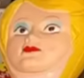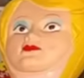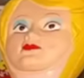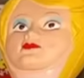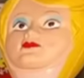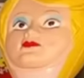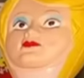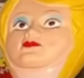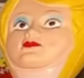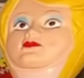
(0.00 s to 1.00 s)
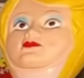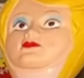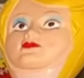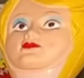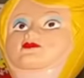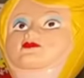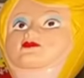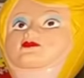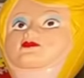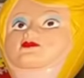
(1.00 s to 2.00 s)

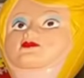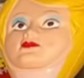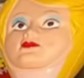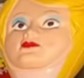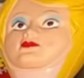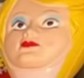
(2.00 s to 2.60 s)
The person shown says nothing.